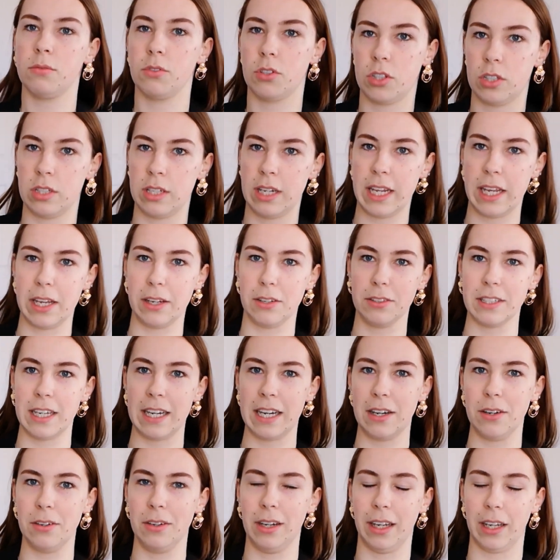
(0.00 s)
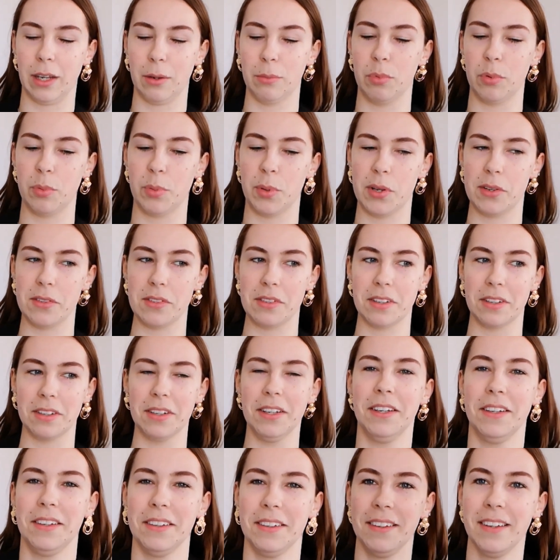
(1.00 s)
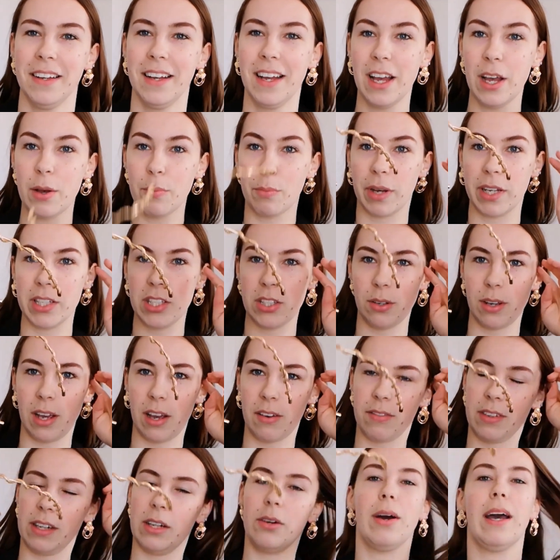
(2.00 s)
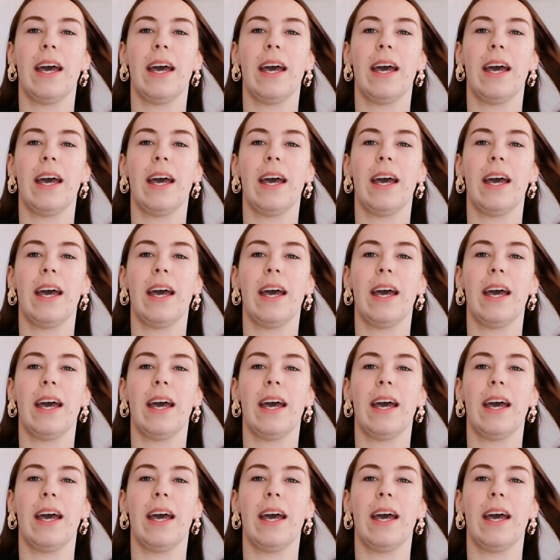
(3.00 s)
just kneel down like I'm proposing. But I do have a little